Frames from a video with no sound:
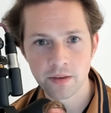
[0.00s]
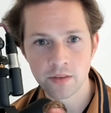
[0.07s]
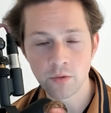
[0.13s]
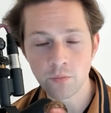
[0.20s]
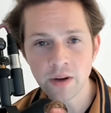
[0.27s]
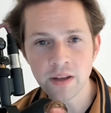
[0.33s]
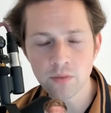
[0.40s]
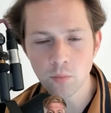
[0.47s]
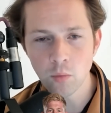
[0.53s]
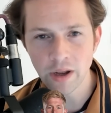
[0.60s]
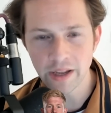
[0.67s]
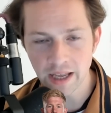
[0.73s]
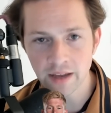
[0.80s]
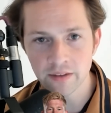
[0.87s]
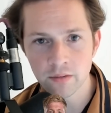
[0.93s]
The reason
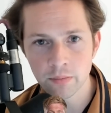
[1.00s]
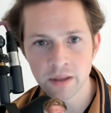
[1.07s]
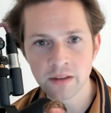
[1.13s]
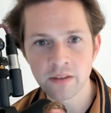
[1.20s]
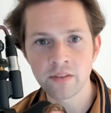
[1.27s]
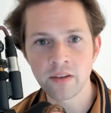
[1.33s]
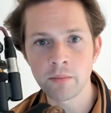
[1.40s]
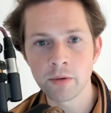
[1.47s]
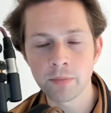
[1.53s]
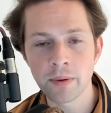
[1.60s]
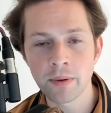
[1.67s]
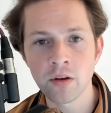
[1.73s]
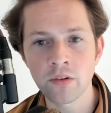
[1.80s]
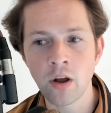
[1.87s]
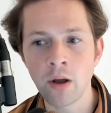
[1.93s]
why he has to be in this team is
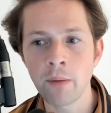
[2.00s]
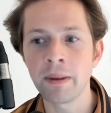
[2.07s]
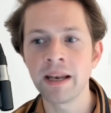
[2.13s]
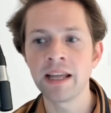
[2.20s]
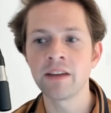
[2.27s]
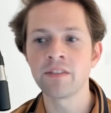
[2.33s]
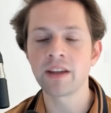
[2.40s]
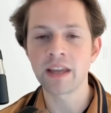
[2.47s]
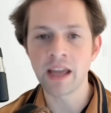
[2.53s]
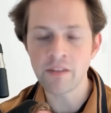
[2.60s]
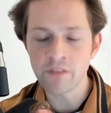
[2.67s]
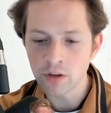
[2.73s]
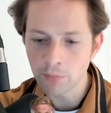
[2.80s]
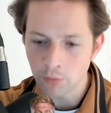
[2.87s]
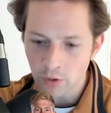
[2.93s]
because I believe that
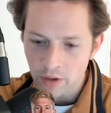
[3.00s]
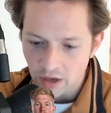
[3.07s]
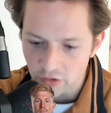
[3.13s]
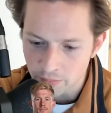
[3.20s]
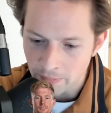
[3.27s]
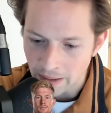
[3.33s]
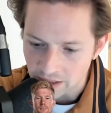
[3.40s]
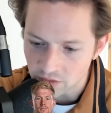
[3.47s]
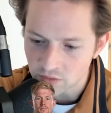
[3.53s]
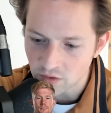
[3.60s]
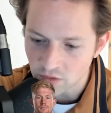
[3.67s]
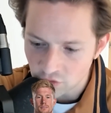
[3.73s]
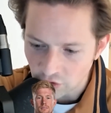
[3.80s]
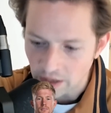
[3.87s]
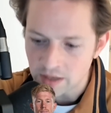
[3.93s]
Kevin De Bruyne has managed
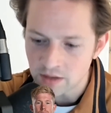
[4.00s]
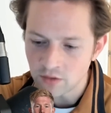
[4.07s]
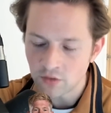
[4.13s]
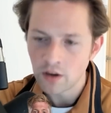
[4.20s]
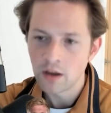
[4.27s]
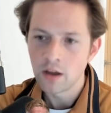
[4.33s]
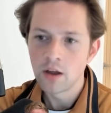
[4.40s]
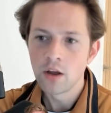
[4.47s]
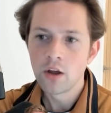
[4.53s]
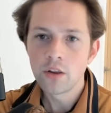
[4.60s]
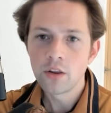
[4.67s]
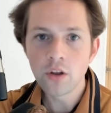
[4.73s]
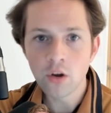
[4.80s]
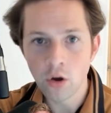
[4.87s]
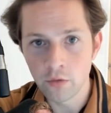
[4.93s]
to change
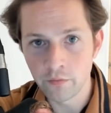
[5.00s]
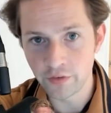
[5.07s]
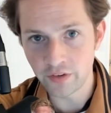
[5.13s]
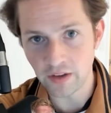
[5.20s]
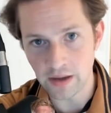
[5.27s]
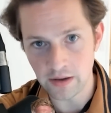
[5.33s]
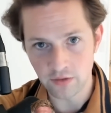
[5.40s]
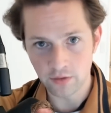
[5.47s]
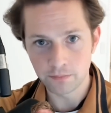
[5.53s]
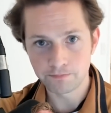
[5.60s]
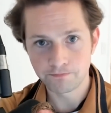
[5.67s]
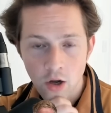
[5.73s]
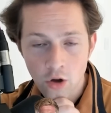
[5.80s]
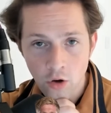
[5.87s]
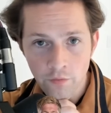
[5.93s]
the conversation.
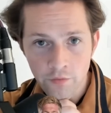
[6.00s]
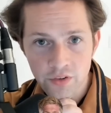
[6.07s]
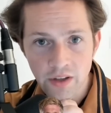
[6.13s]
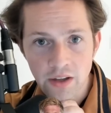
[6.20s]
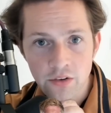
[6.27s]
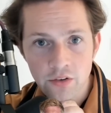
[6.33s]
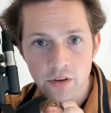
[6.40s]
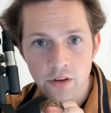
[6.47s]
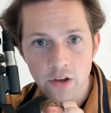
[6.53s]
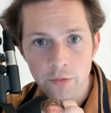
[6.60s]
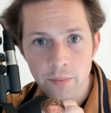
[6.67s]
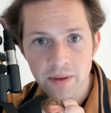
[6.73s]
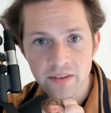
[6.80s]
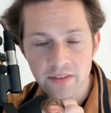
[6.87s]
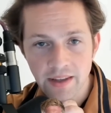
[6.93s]
A conversation that has
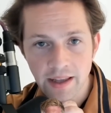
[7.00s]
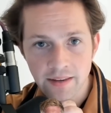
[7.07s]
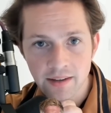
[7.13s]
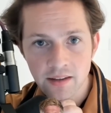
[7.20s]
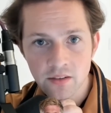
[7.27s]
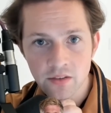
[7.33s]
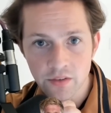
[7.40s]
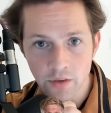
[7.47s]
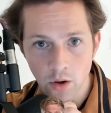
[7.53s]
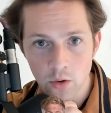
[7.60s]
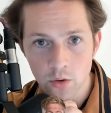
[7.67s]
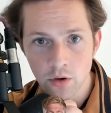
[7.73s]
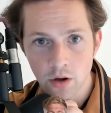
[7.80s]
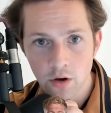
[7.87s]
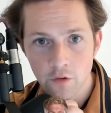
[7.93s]
been set in
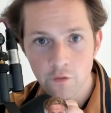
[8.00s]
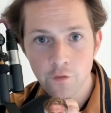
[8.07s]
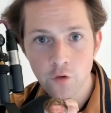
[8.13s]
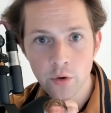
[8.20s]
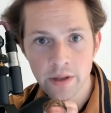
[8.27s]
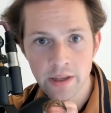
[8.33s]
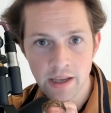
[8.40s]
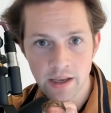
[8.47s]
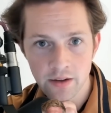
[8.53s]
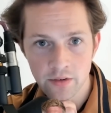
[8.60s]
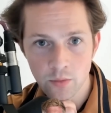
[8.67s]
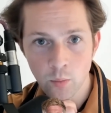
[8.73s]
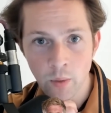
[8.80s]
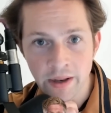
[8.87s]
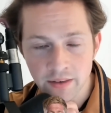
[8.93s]
stone for
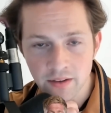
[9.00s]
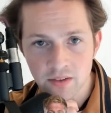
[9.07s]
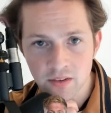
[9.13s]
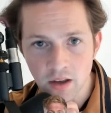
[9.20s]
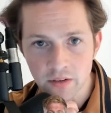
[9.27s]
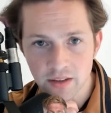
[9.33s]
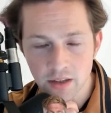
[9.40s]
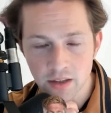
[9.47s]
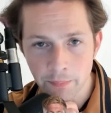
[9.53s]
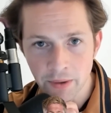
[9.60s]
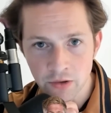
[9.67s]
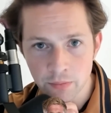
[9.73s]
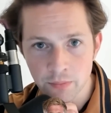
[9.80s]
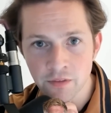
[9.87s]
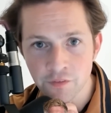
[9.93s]
years. When discussing the
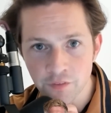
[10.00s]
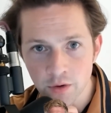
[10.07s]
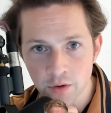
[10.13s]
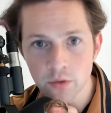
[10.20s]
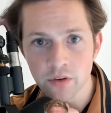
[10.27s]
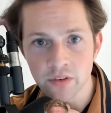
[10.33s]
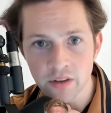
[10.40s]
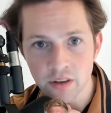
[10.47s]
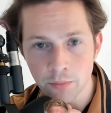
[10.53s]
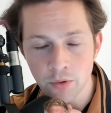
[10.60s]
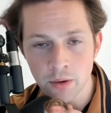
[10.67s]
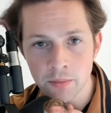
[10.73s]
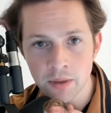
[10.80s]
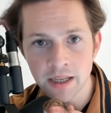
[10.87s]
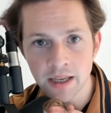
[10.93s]
best midfielders in the
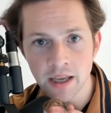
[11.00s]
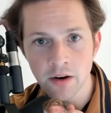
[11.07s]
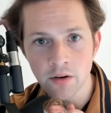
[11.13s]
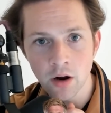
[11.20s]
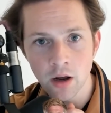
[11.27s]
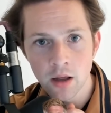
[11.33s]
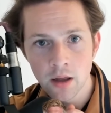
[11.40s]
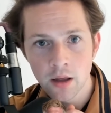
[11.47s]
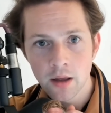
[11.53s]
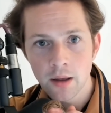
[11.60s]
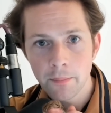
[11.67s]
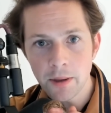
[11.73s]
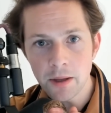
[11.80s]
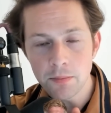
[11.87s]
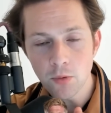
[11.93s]
Premier League era,
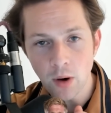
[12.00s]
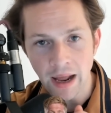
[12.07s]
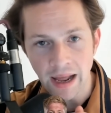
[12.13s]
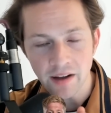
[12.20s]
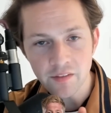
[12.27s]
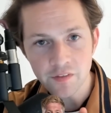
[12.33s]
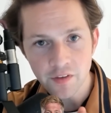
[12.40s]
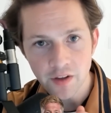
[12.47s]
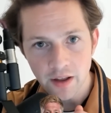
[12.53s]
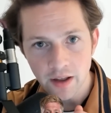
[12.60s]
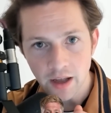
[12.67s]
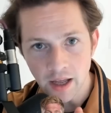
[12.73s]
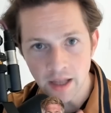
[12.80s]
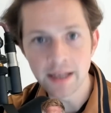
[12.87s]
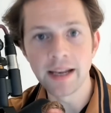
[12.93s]
people have
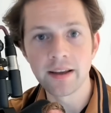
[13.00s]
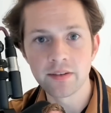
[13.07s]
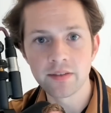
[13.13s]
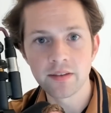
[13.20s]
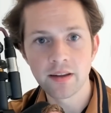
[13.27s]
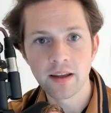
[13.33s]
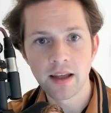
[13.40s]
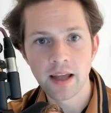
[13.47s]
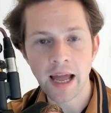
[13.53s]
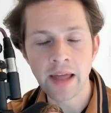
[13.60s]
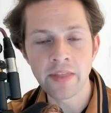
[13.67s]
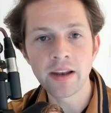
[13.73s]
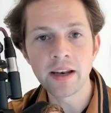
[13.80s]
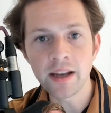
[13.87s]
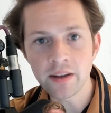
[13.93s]
a list,
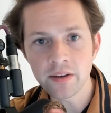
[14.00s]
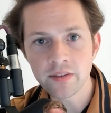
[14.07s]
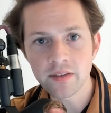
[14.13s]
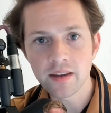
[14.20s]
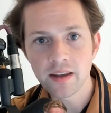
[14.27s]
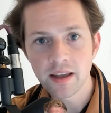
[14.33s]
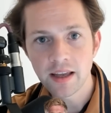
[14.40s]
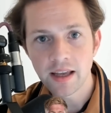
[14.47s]
and the list